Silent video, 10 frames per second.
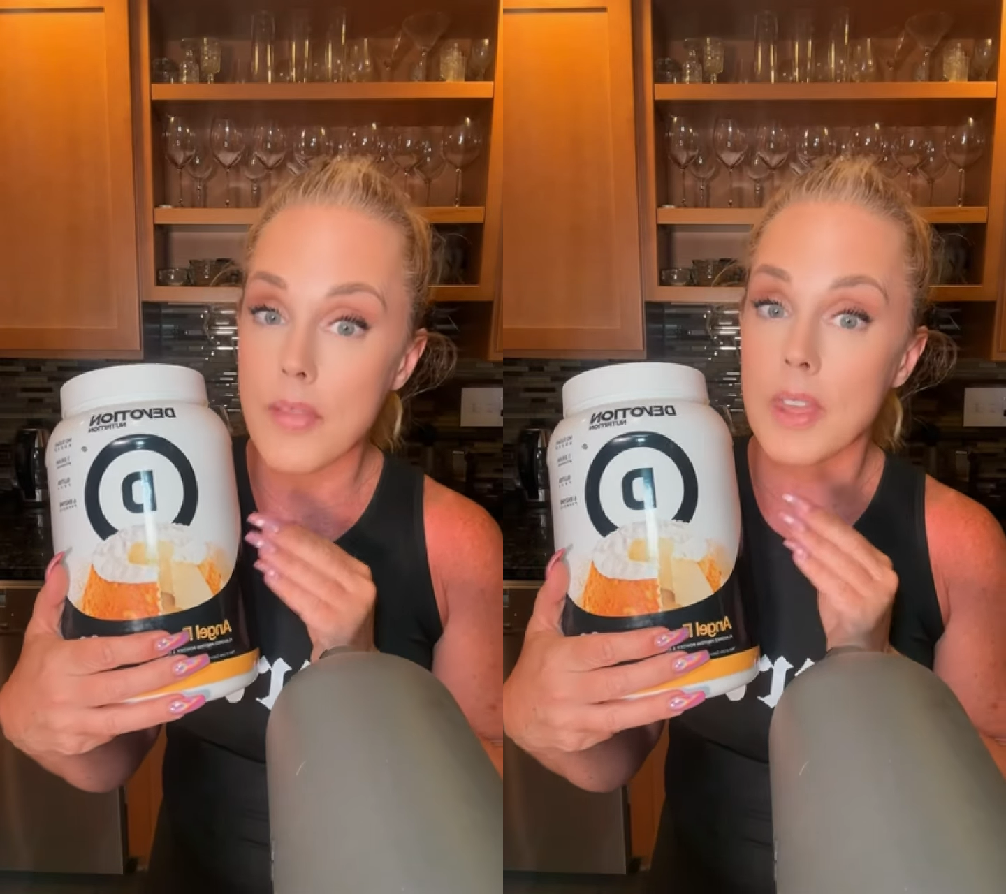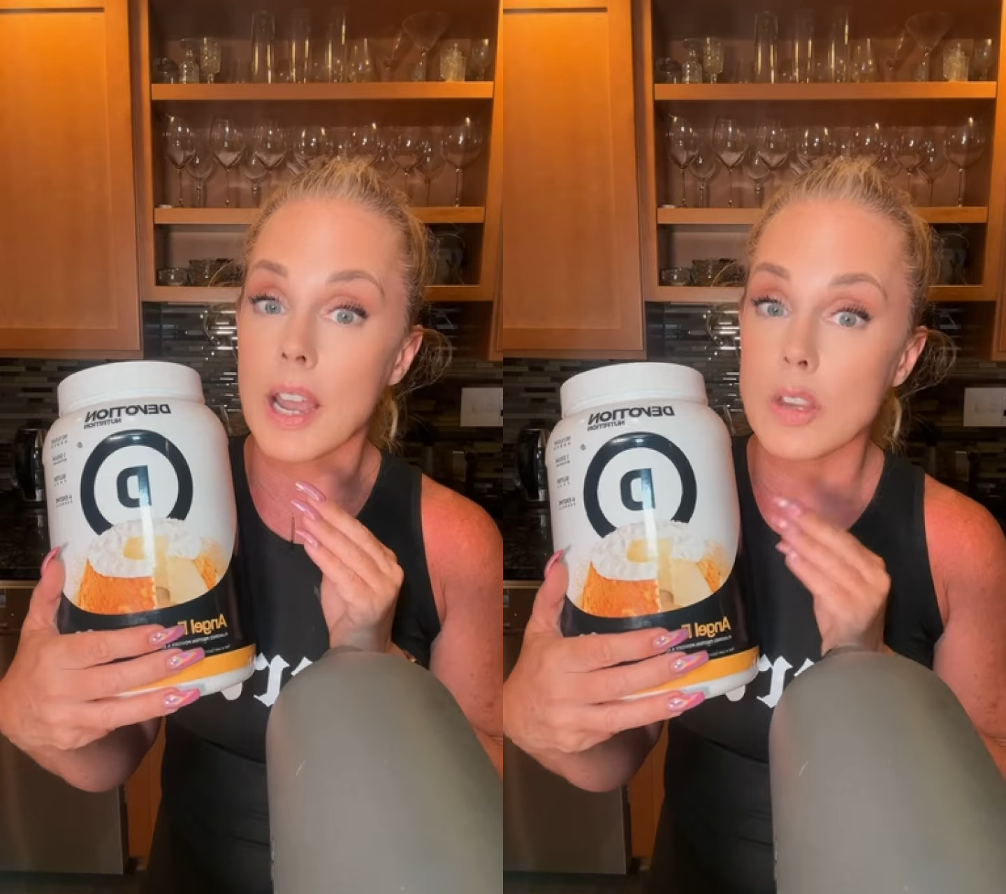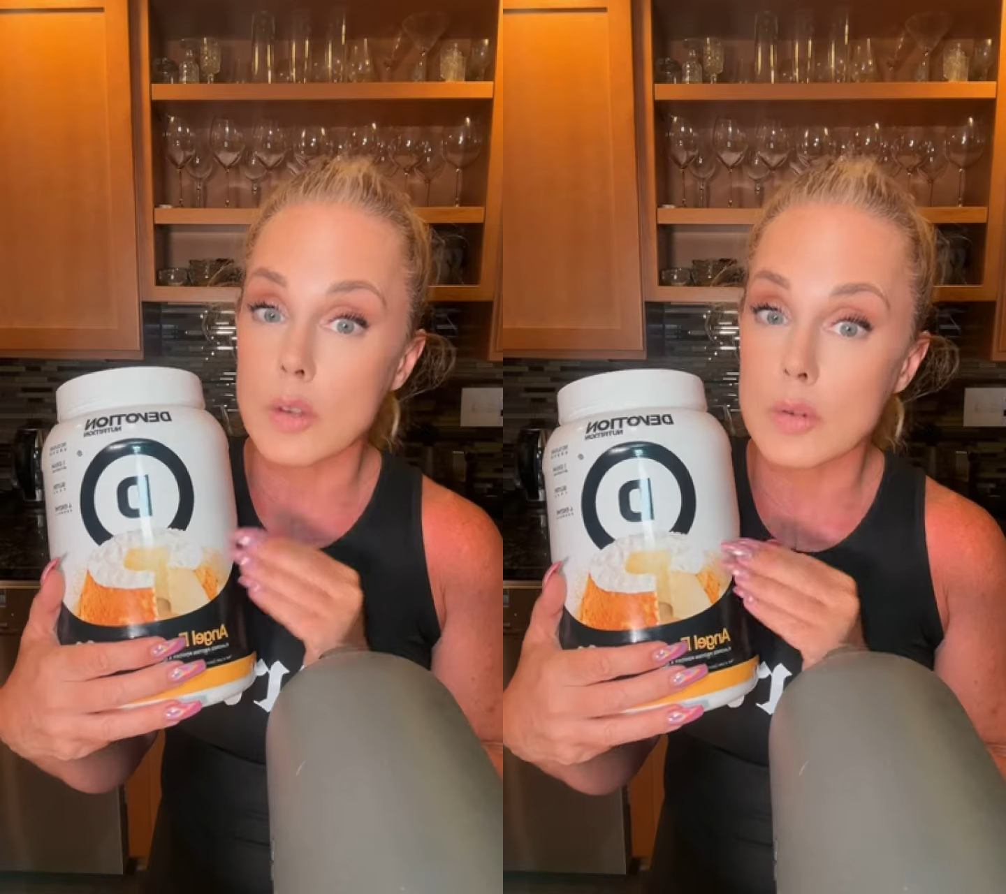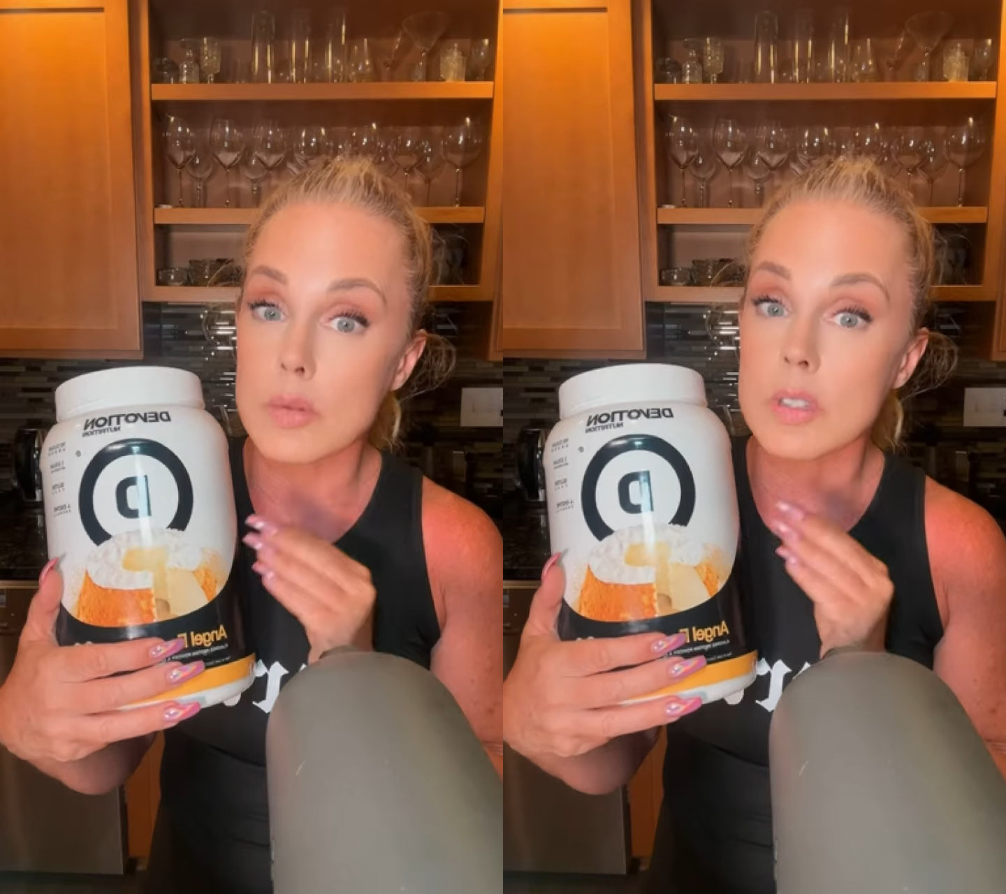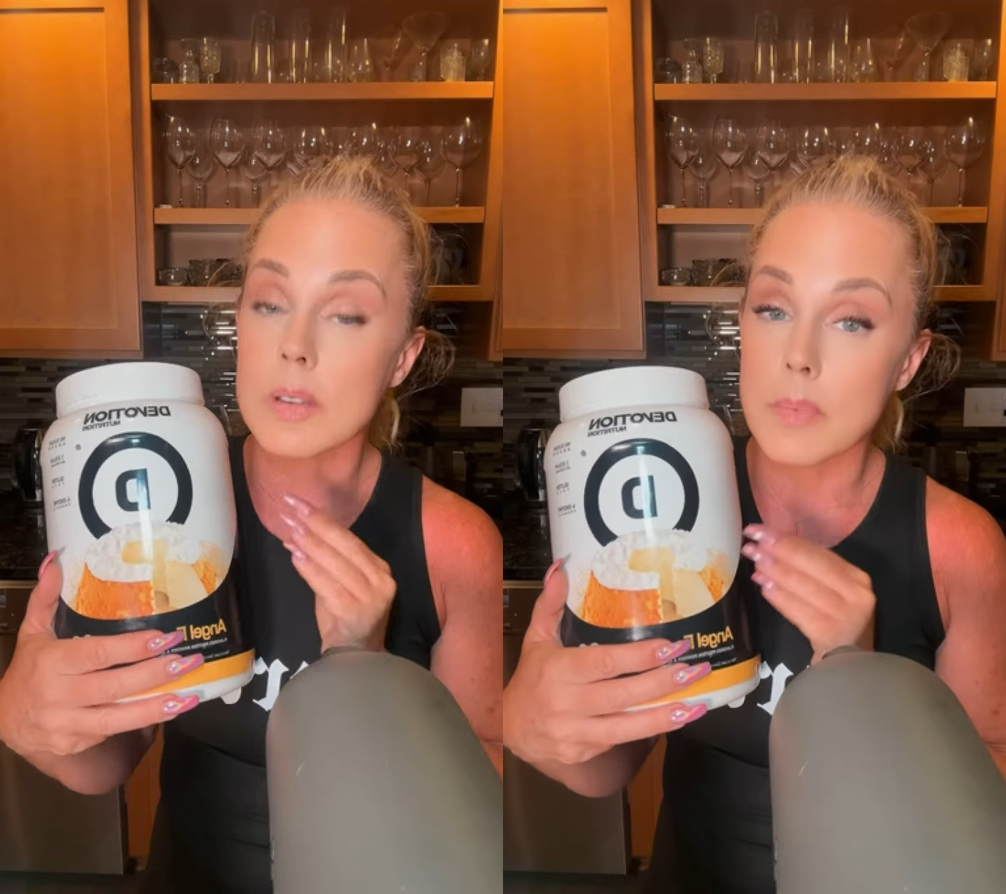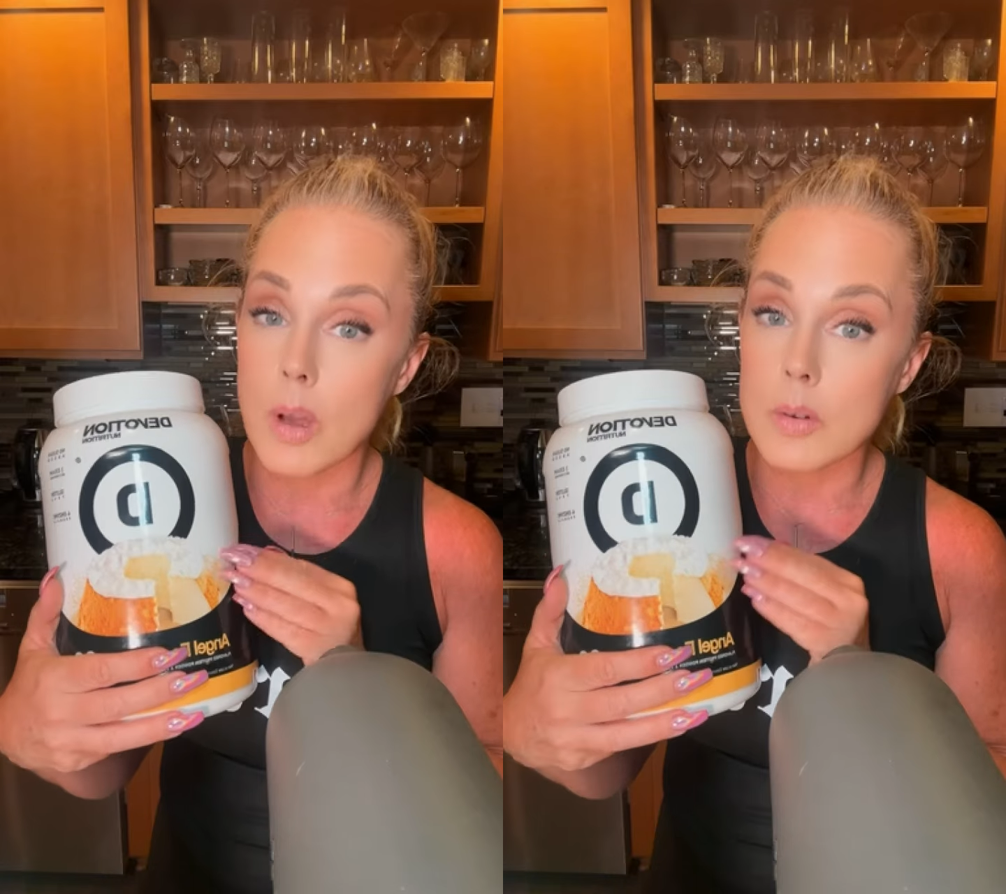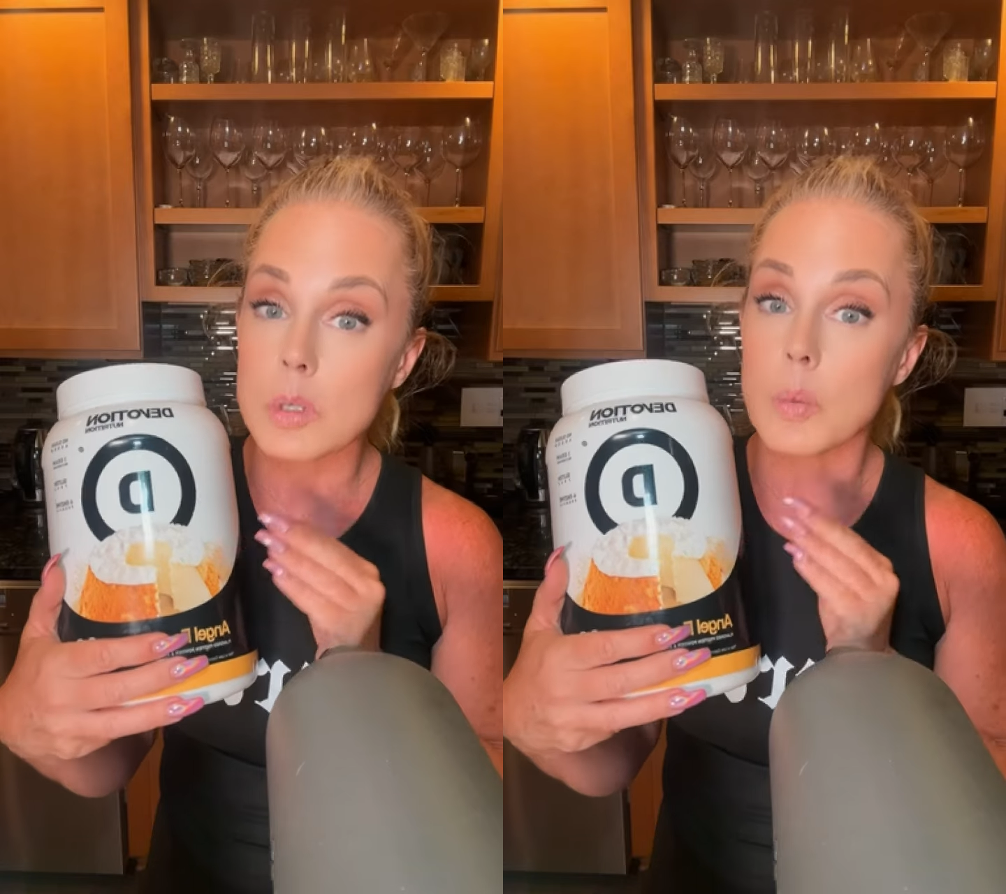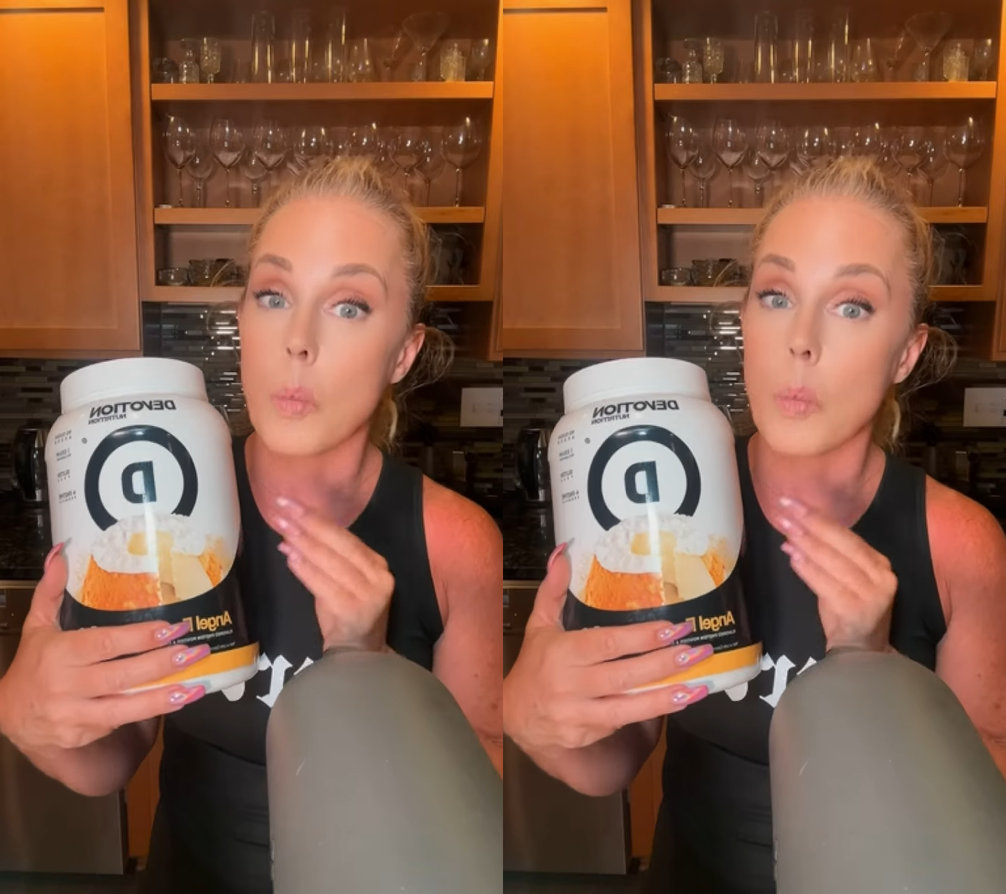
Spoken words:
that I use the most